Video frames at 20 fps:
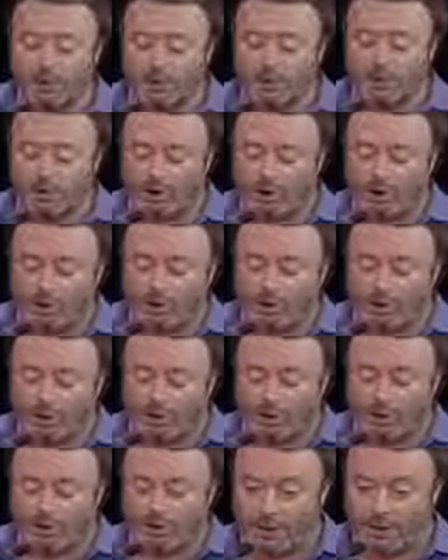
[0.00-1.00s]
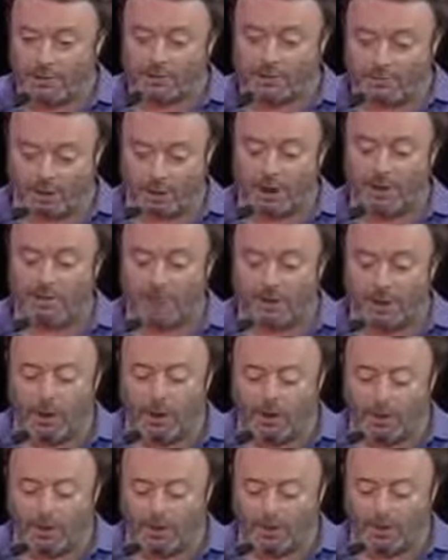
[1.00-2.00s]
Bush Senior does remind
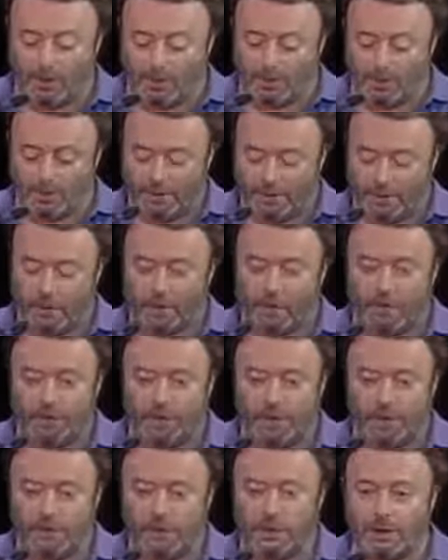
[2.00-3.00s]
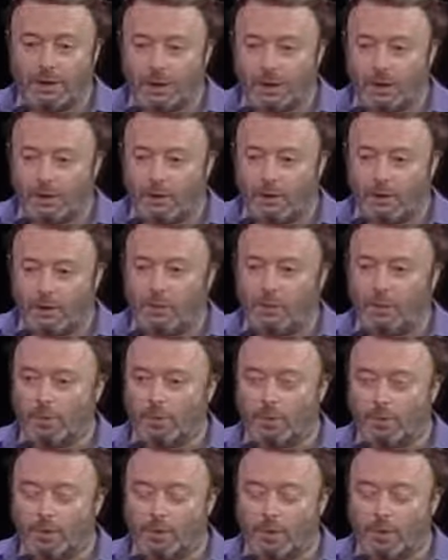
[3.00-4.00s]
me of, I think it was Lady Diana Cooper,
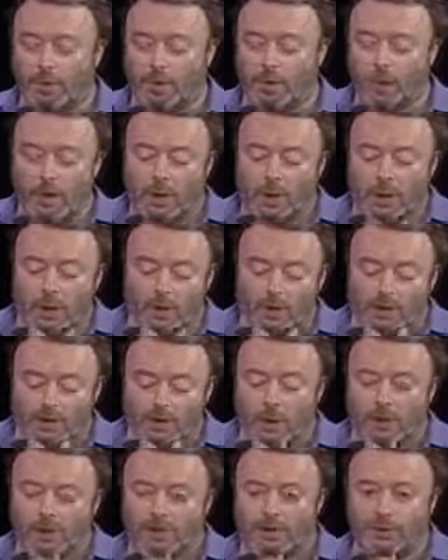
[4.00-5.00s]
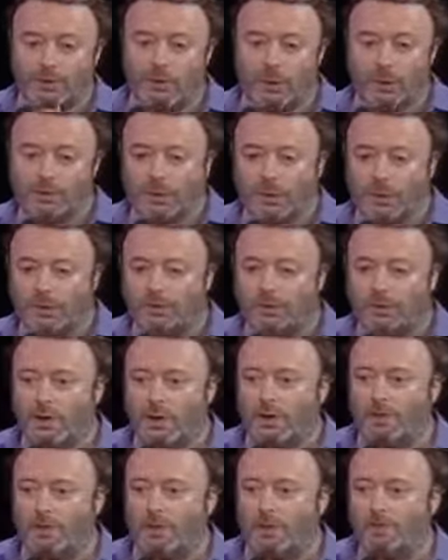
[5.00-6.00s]
who was once stopped
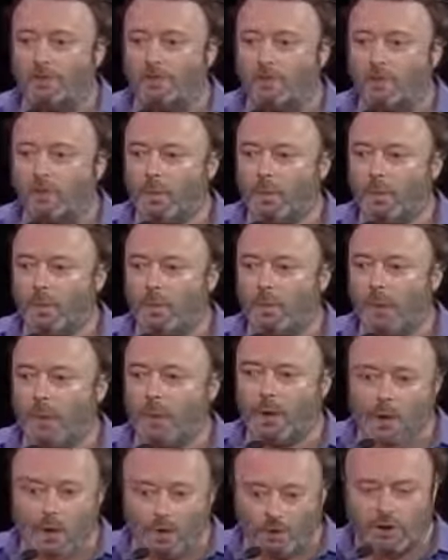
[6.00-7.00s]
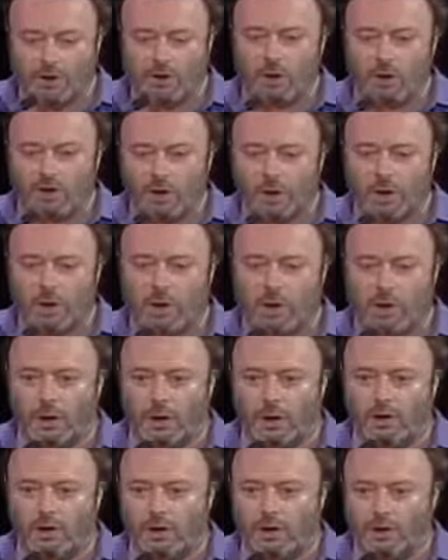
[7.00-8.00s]
outside Claridge's Hotel in
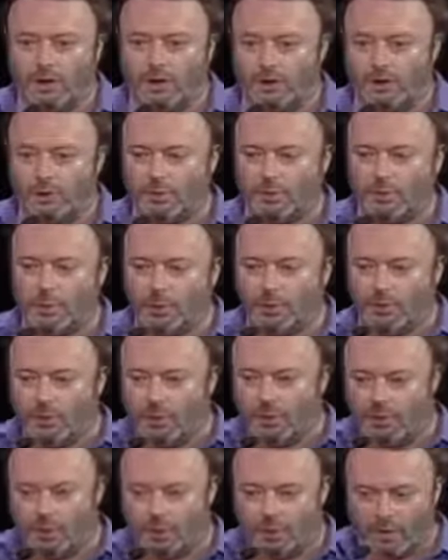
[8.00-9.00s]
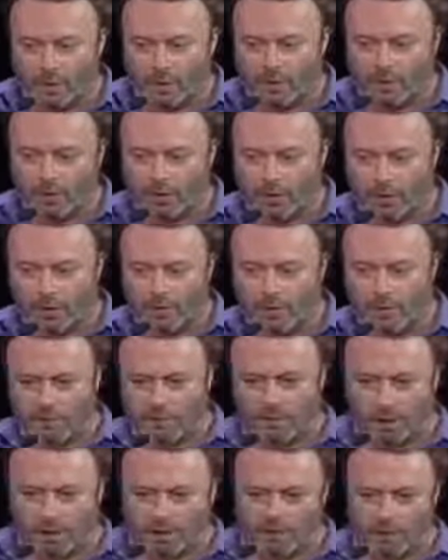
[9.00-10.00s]
London as she was waiting under the umbrella for the
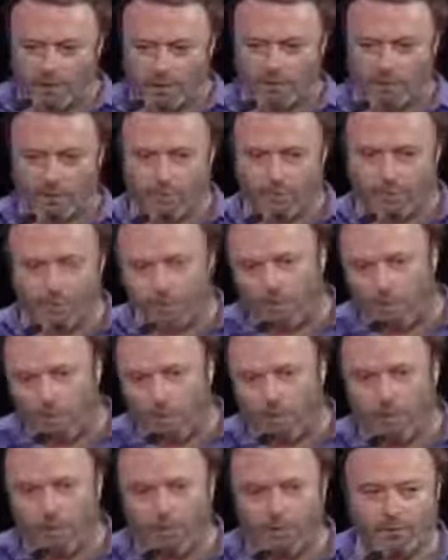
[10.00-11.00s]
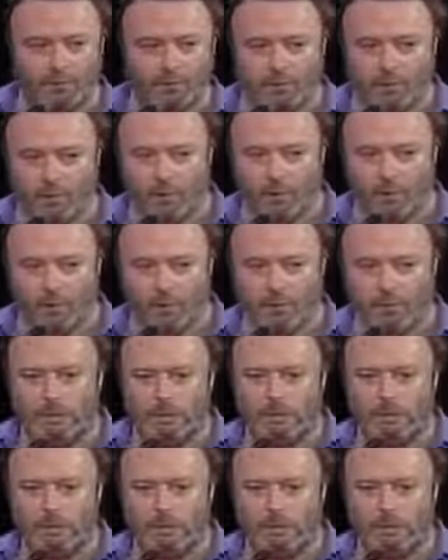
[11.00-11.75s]
Daimler to be brought round after a ball.